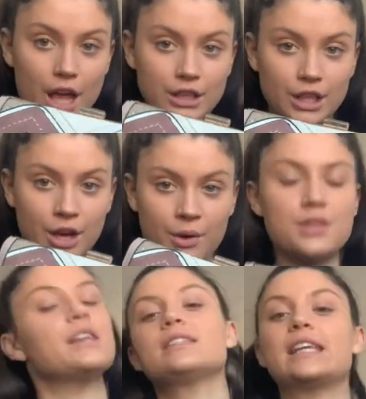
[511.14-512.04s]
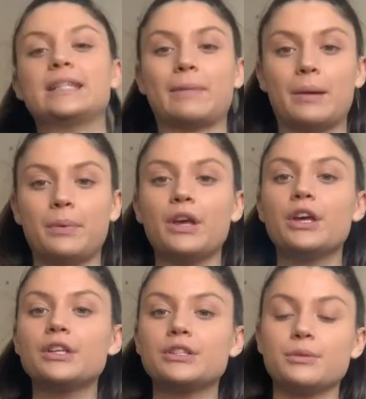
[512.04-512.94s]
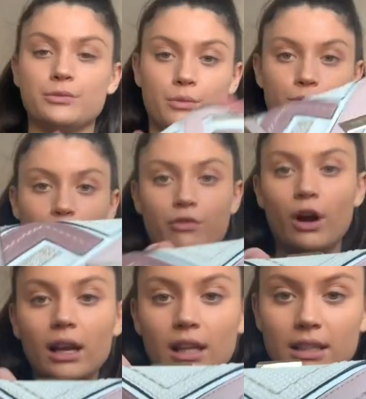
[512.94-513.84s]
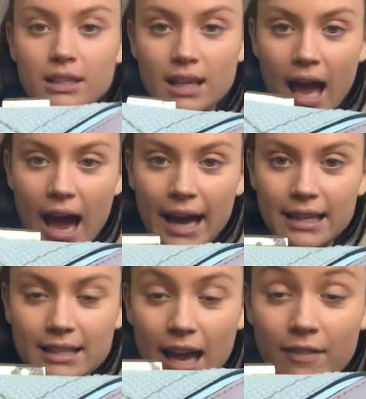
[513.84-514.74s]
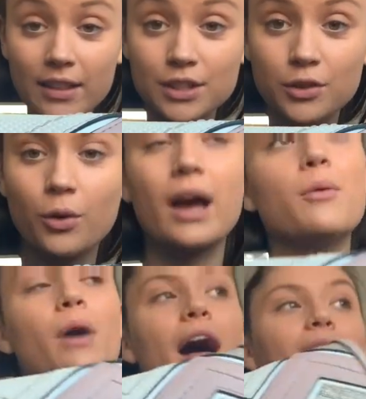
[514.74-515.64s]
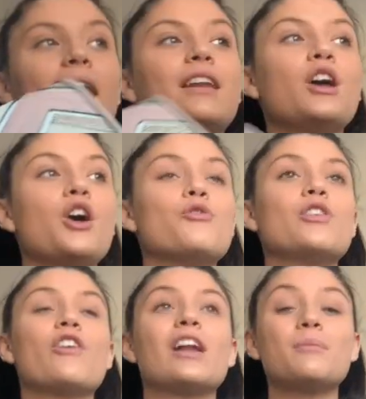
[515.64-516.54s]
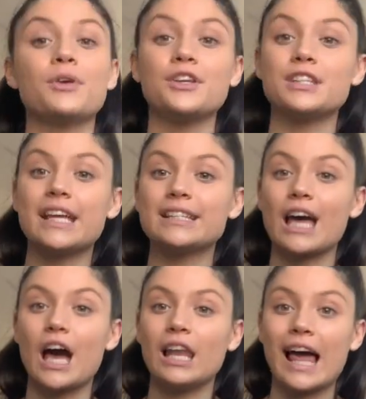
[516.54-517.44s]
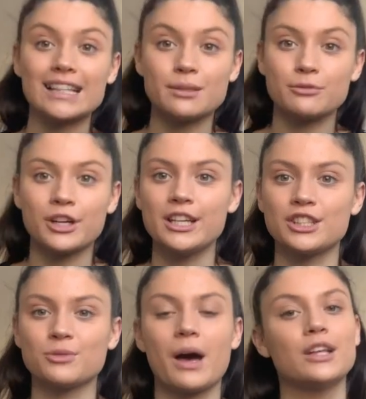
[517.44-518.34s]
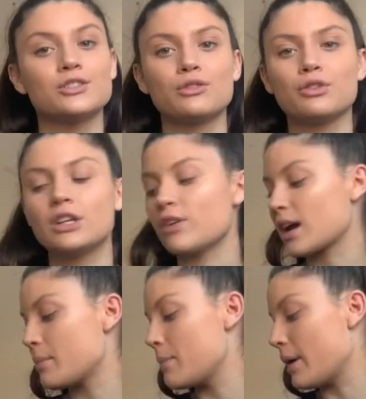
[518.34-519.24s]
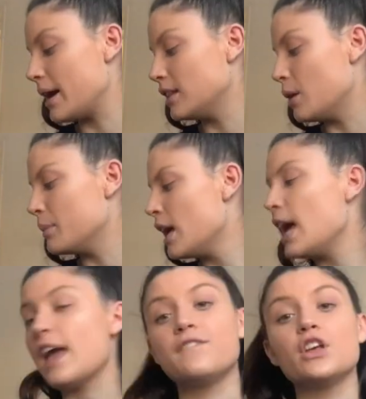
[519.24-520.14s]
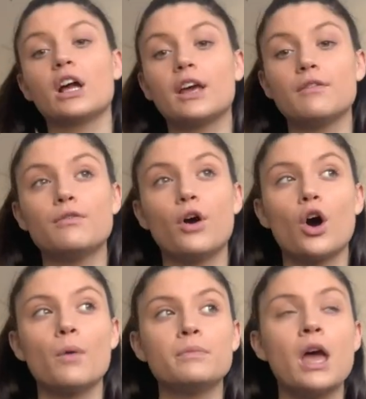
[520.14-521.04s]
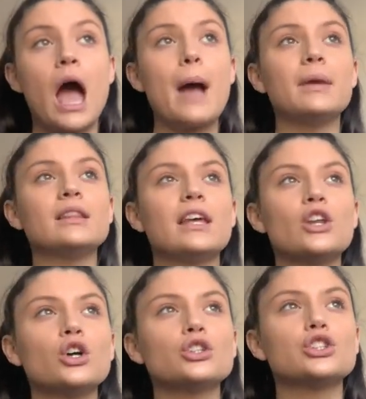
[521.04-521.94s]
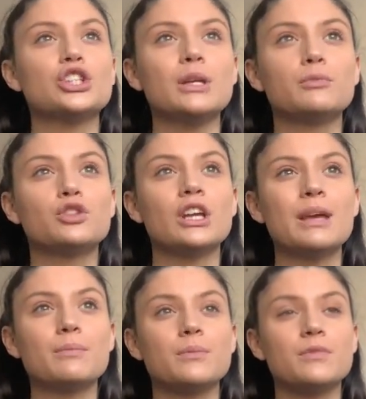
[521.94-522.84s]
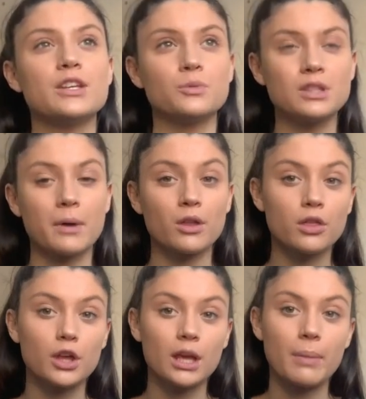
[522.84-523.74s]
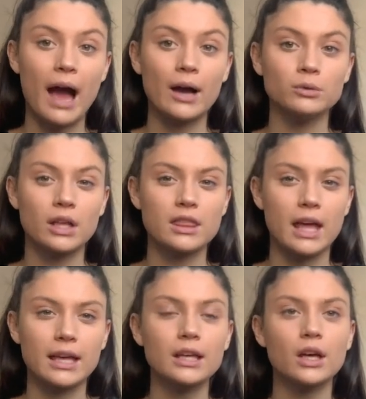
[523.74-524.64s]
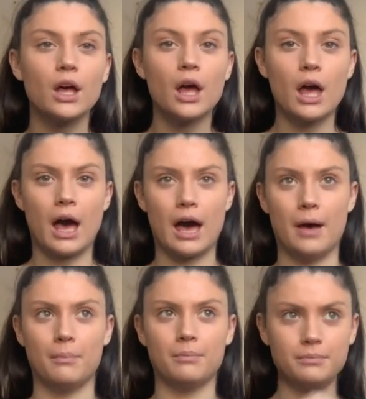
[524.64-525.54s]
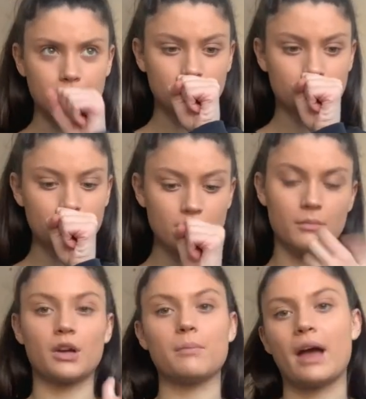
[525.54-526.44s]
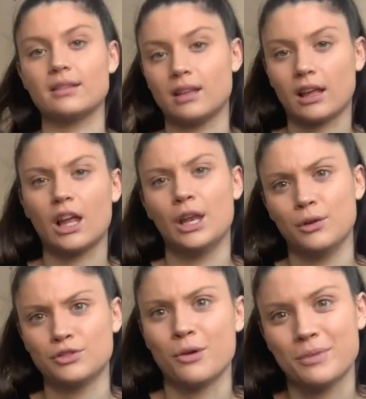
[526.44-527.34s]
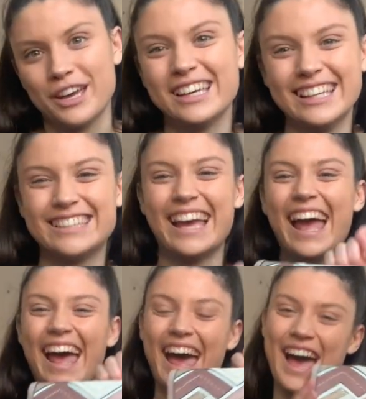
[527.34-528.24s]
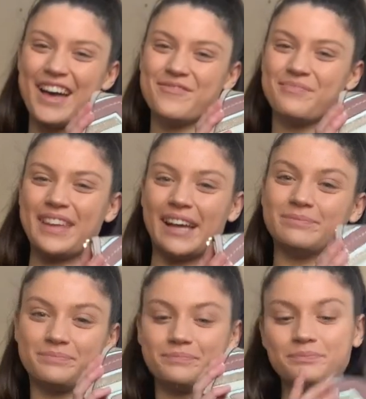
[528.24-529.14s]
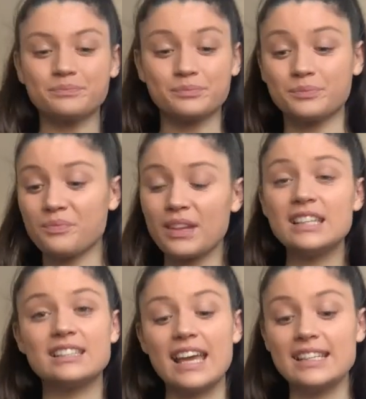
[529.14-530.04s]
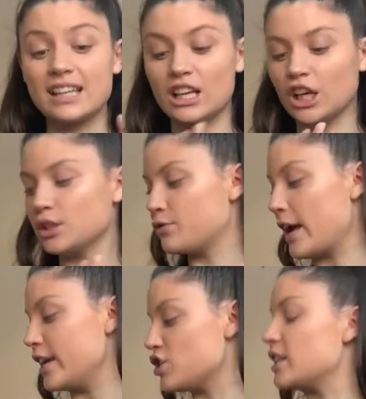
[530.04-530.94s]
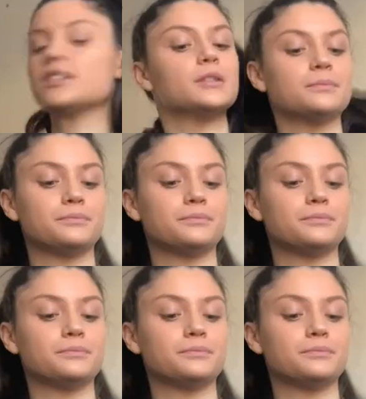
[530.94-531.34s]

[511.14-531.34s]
So this is my purse, it's from River Island, and I've had this for quite a while, and River Island purses last up for age as well, so I'd really recommend buying them if you're looking for, I mean, they're not cheap, this was about £30, I think, but compared to like a Louis Vuitton purse, but yeah, it stays good for ages.